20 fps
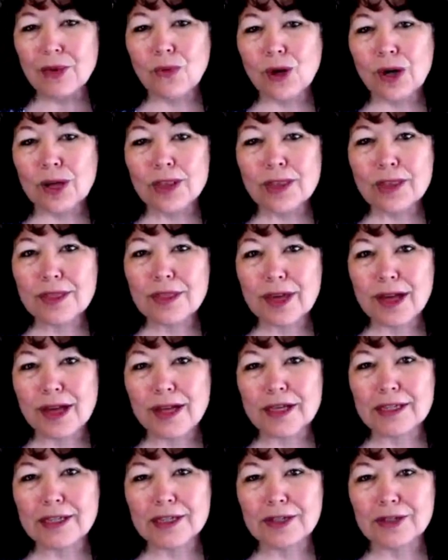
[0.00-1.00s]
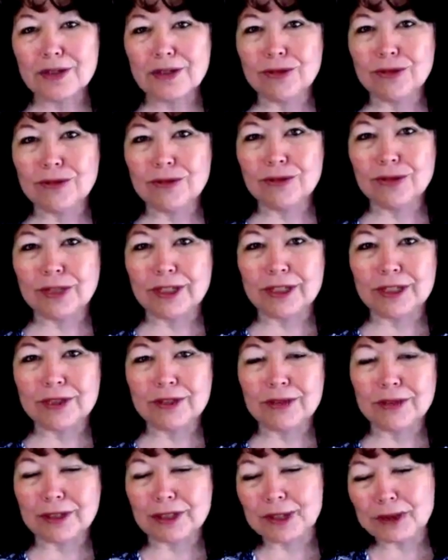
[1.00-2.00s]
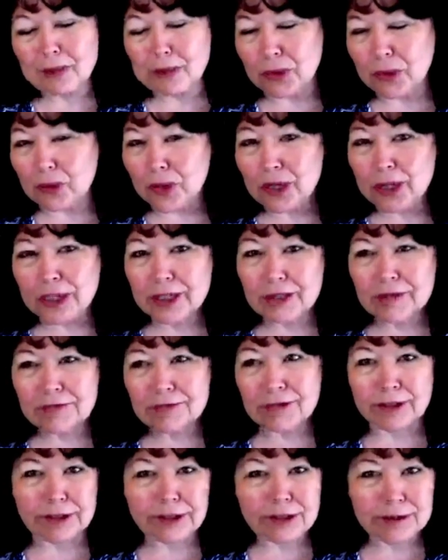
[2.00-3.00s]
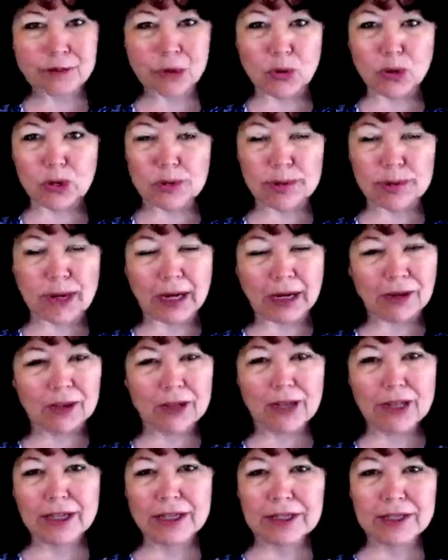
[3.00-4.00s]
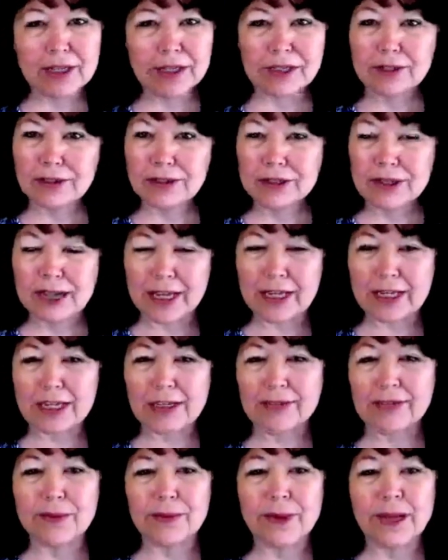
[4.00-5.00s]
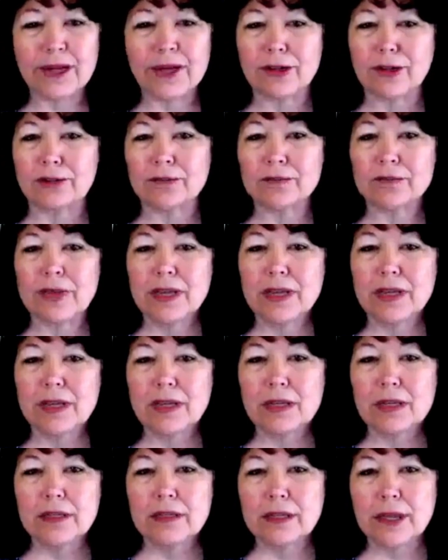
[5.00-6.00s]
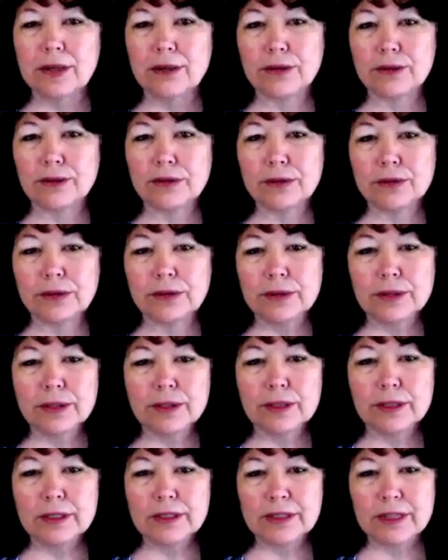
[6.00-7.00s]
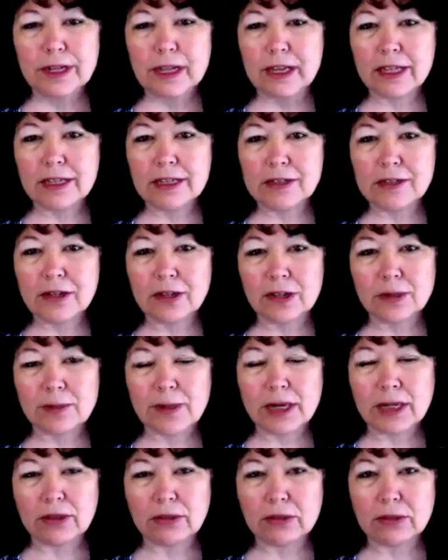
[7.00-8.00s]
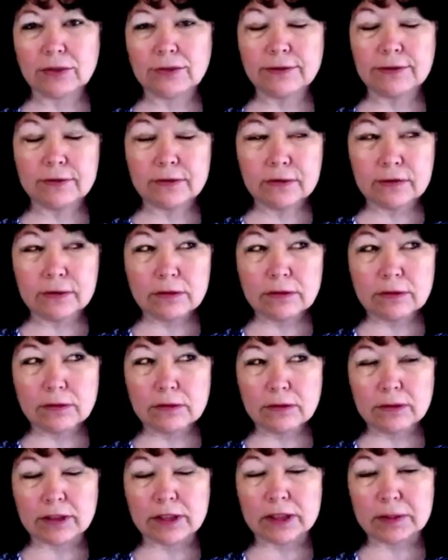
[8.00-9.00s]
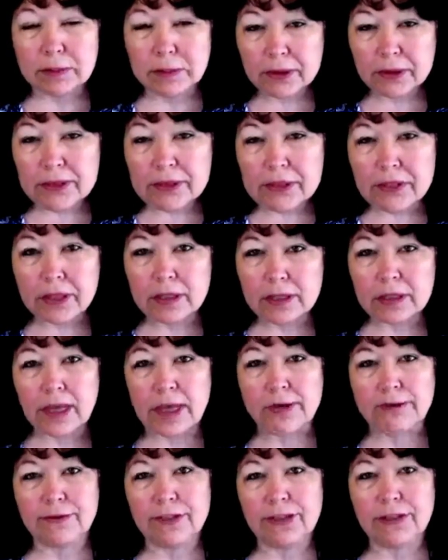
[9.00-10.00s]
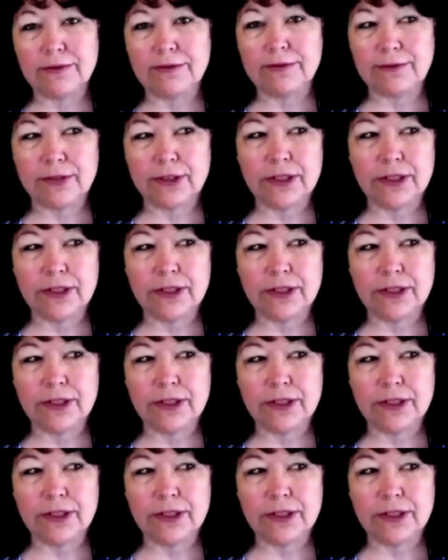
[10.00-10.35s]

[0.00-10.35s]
One that you get to explore and learn more about and to understand even better. So today is all about experiencing the heavy